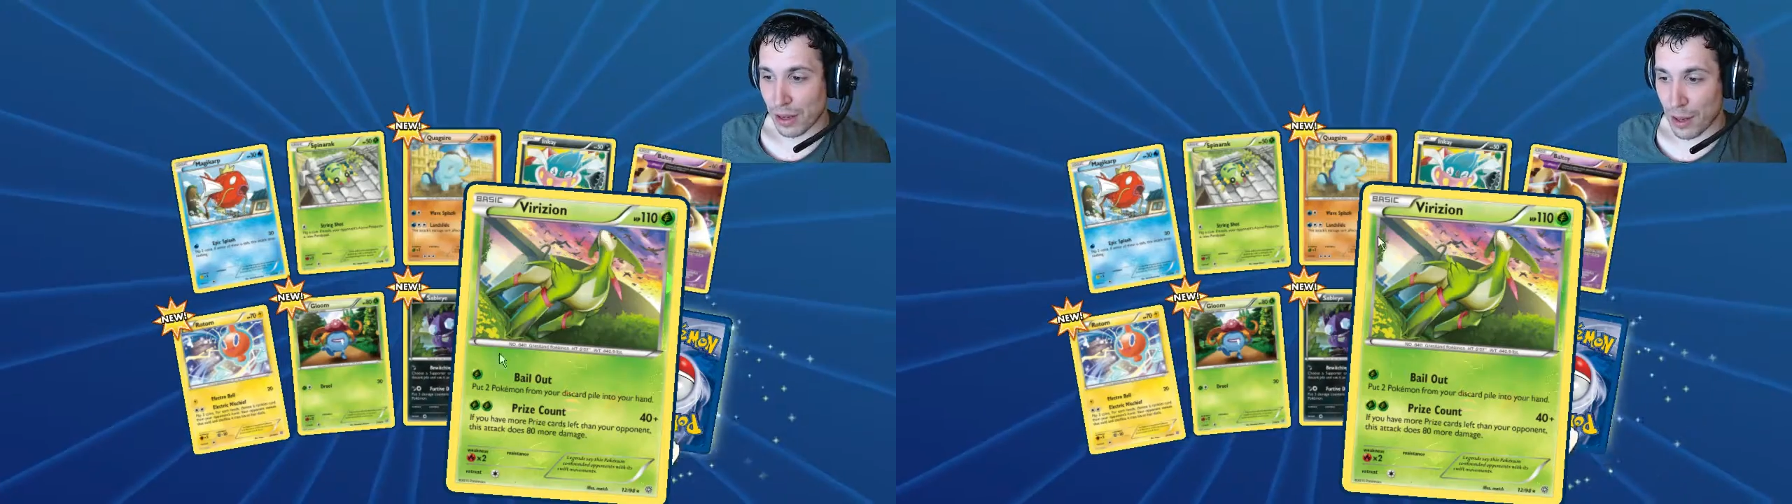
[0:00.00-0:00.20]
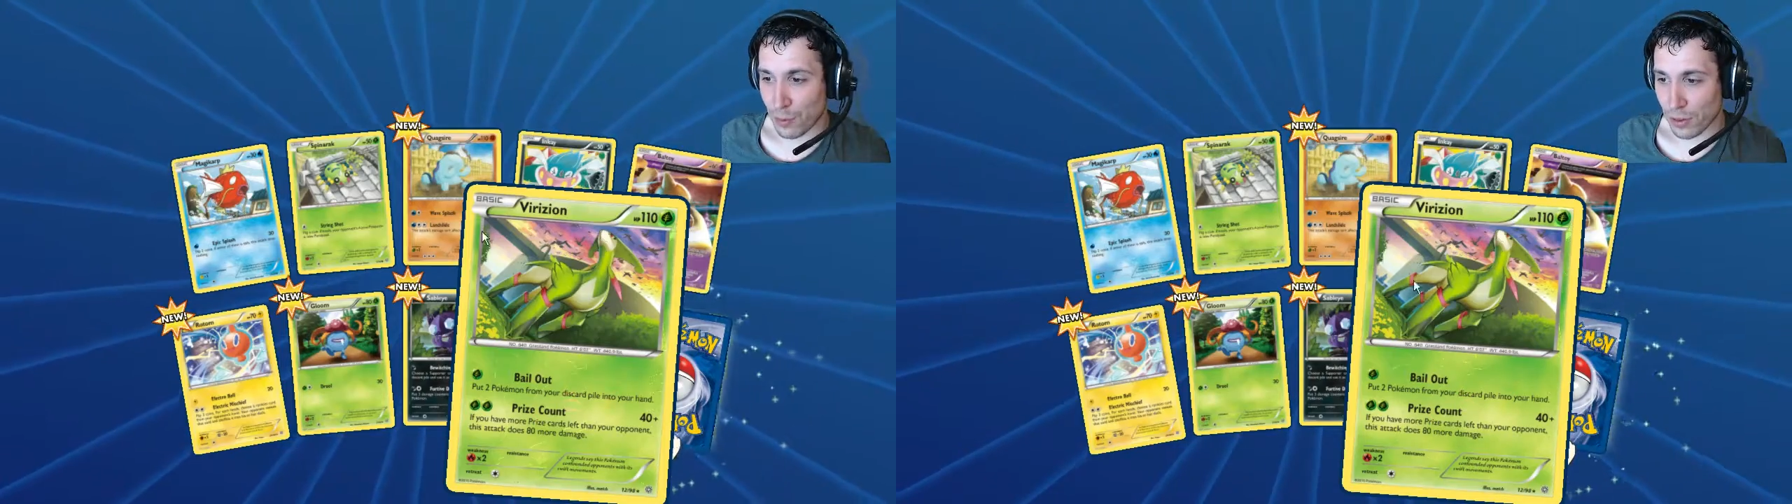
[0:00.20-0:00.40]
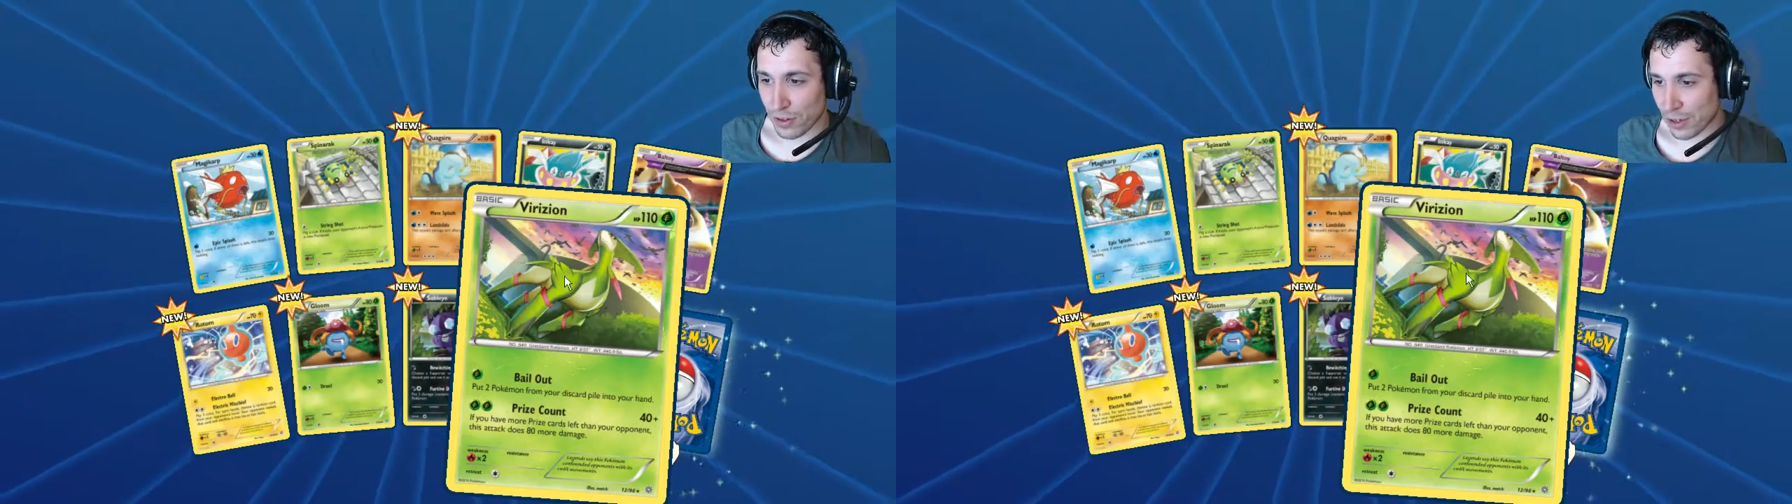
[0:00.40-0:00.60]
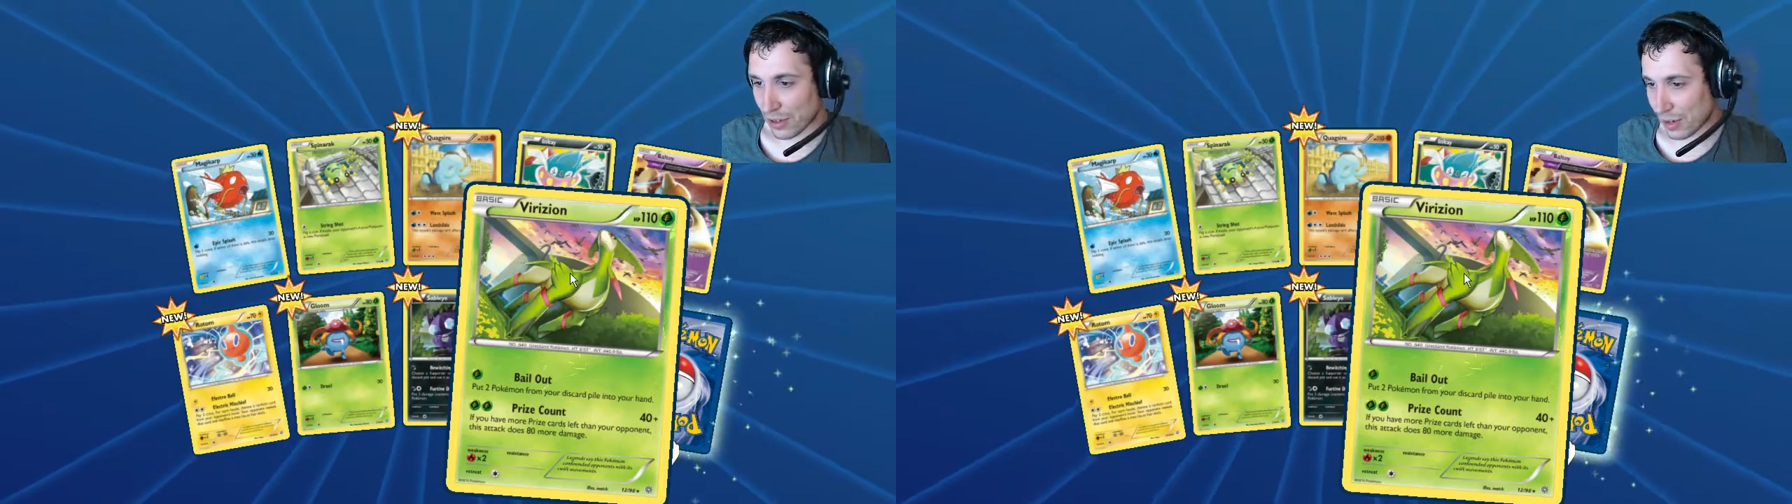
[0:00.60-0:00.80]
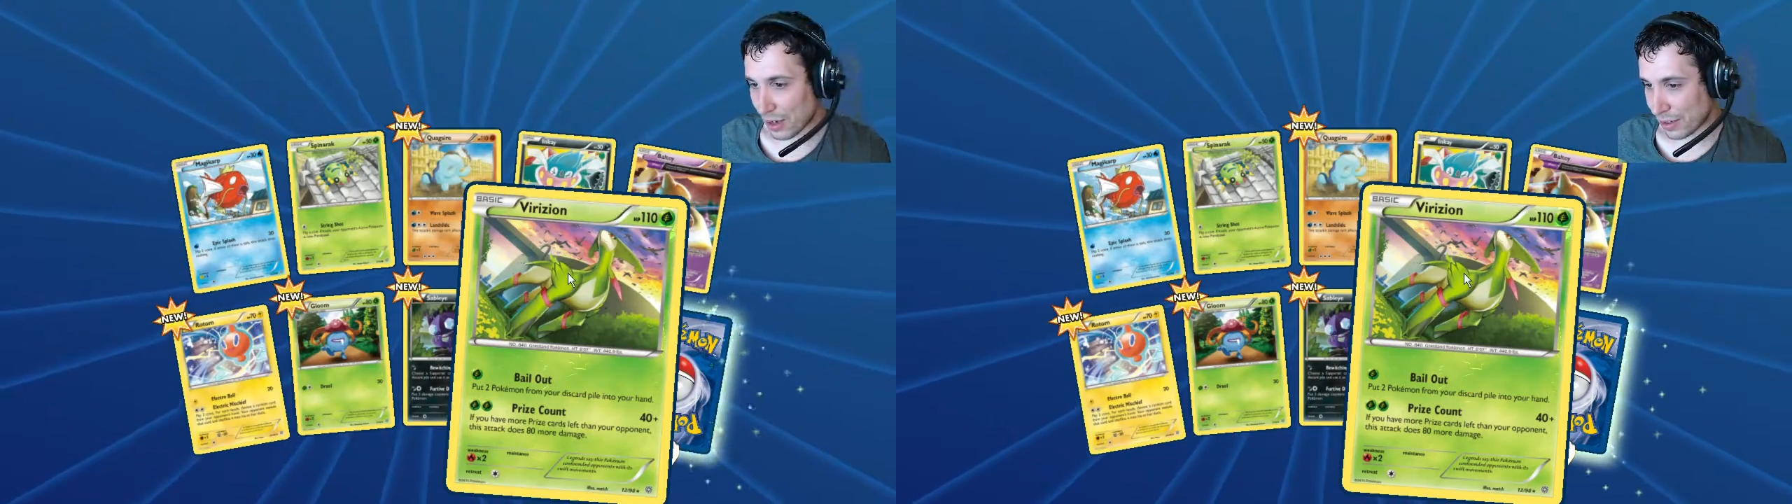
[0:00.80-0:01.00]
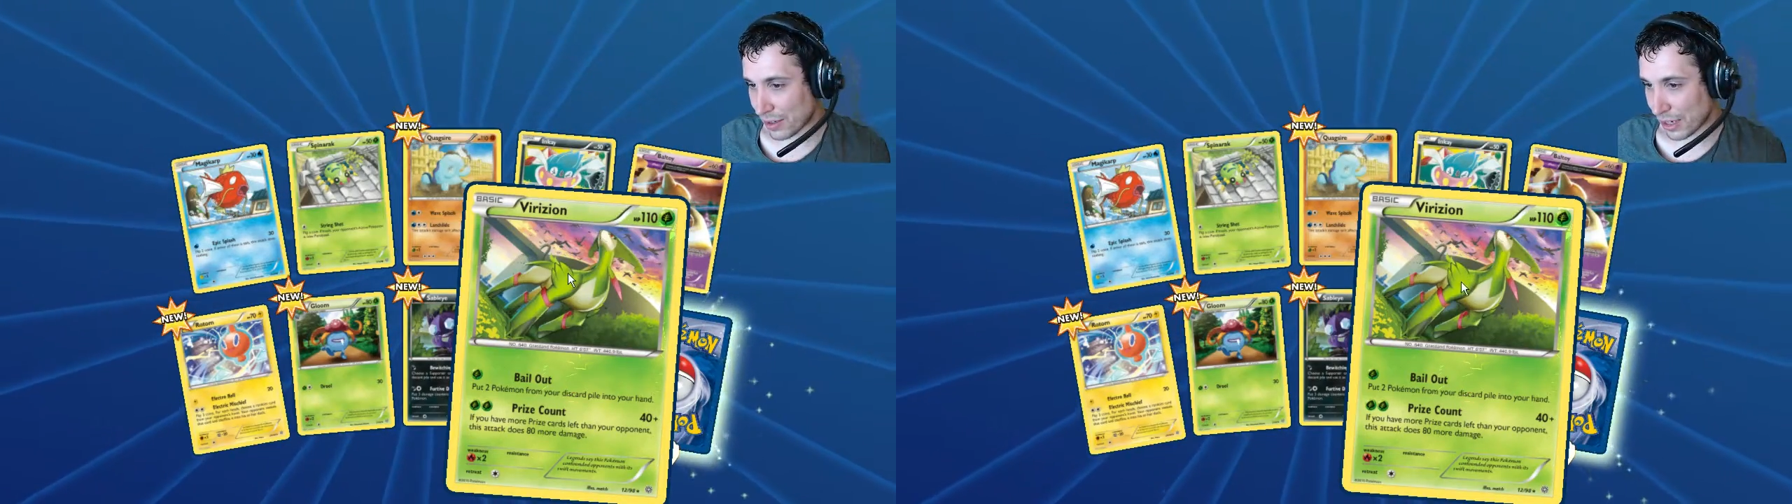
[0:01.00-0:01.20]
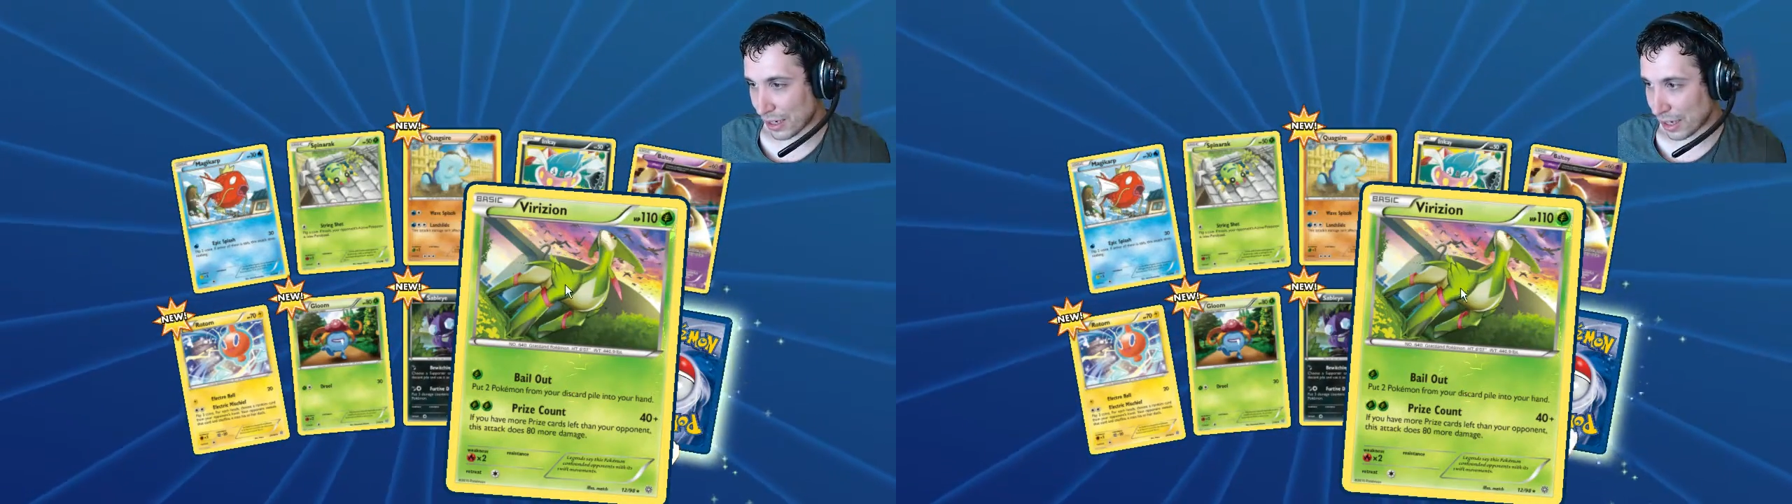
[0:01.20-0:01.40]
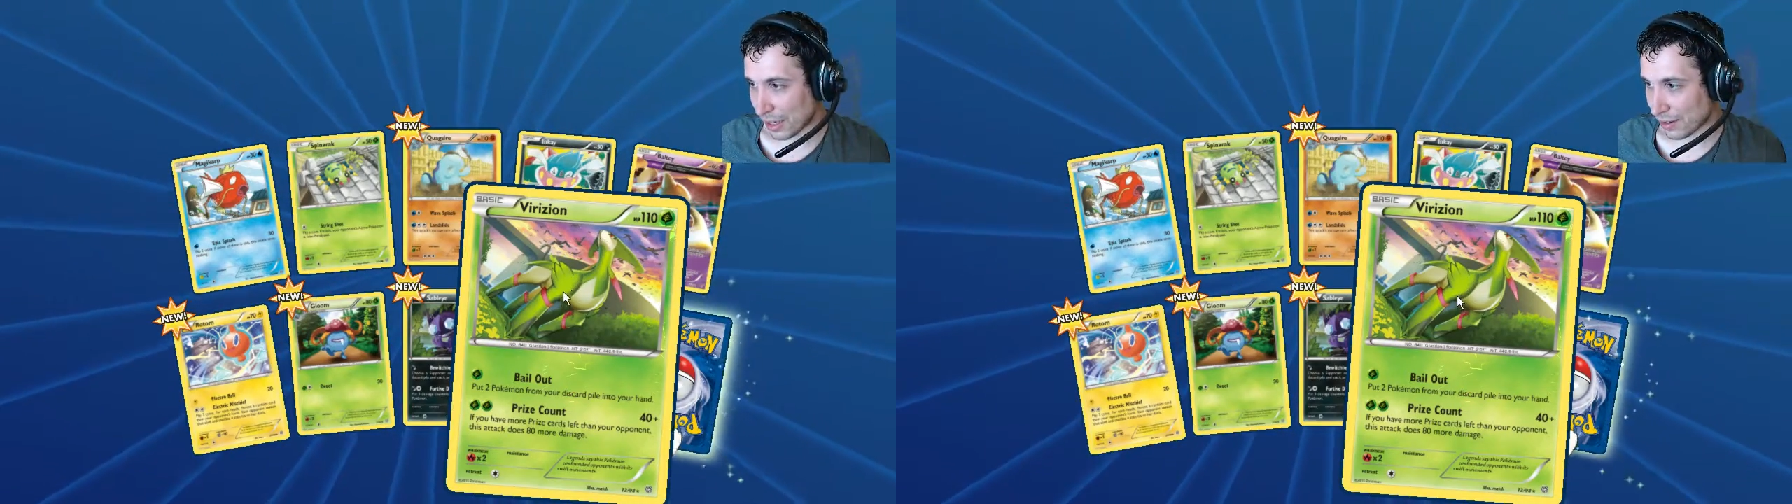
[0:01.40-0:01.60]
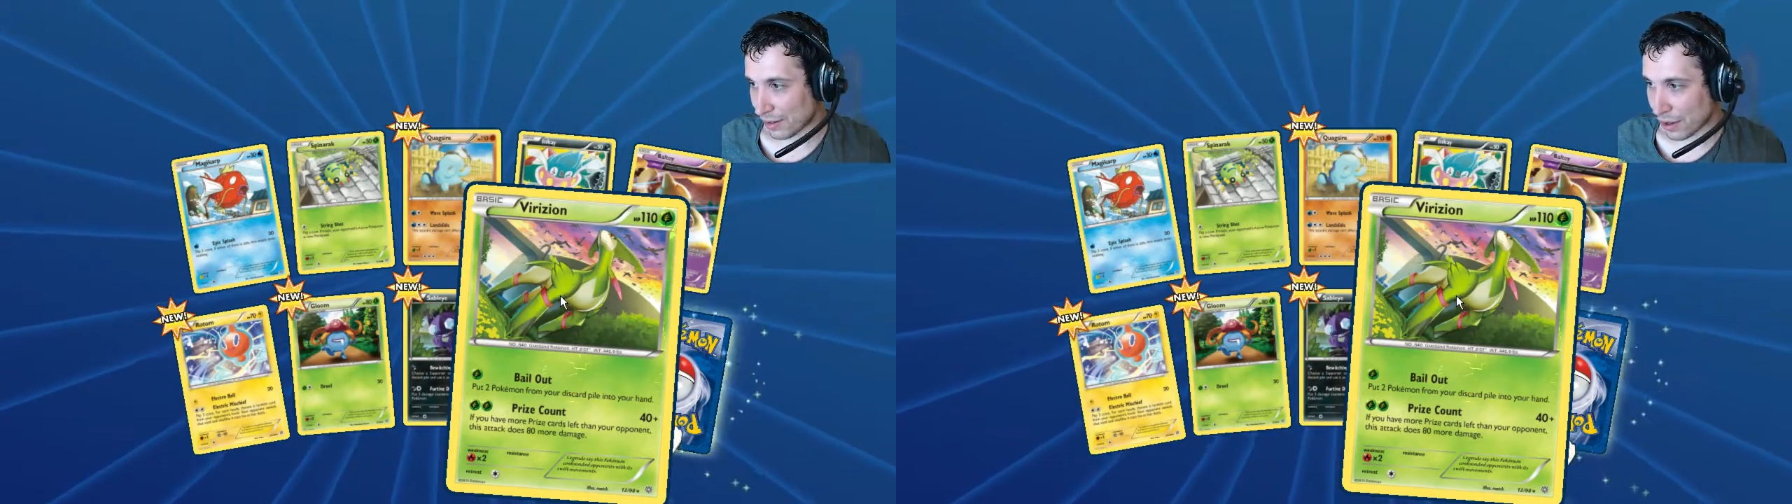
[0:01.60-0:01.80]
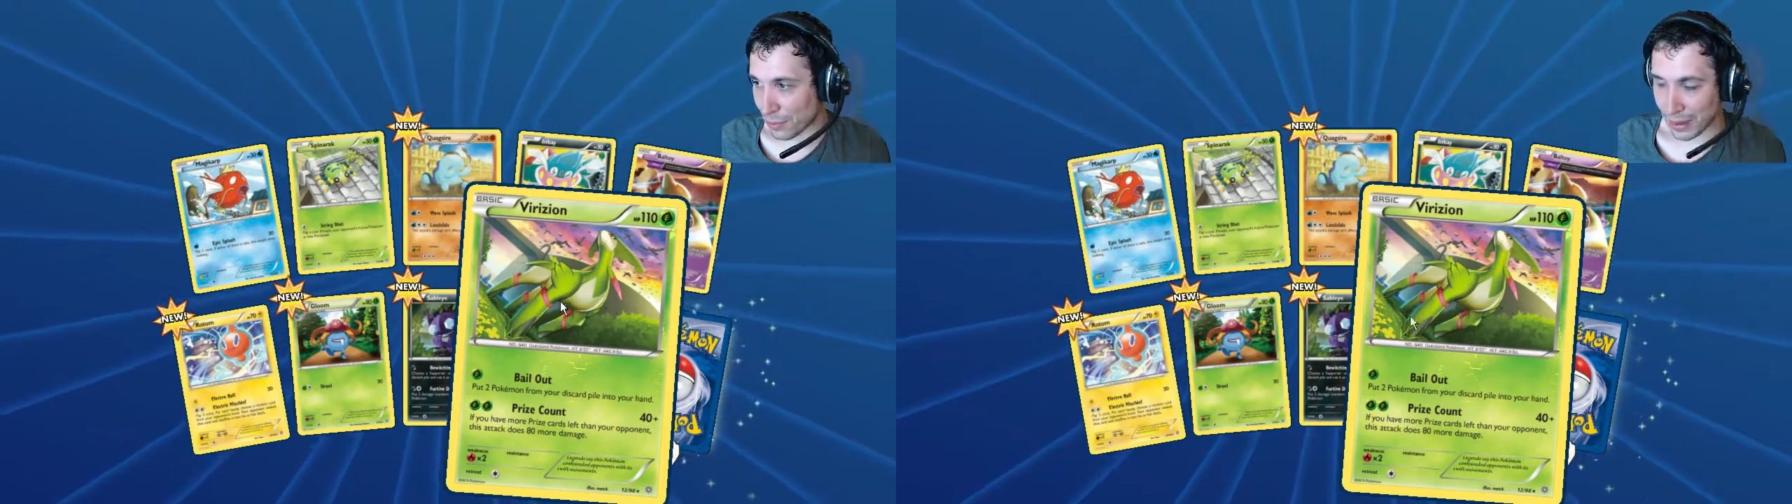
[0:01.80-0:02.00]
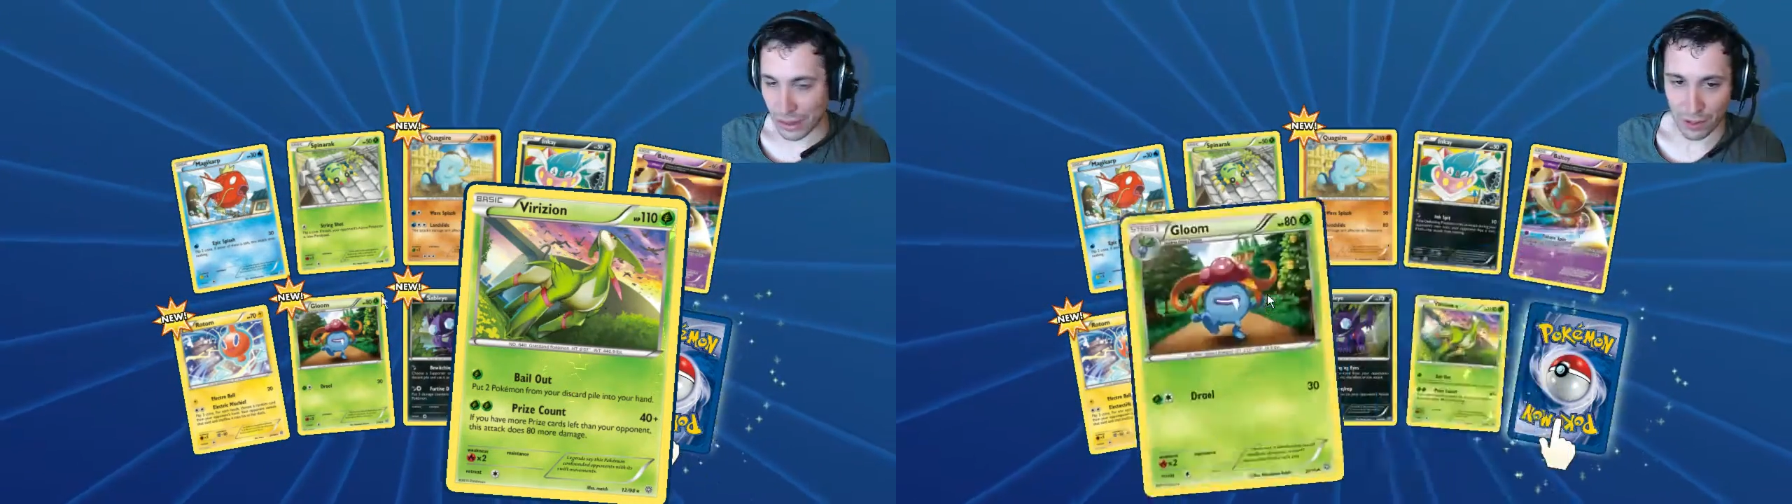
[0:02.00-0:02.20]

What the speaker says: Everyone decides they need to take their kids out and make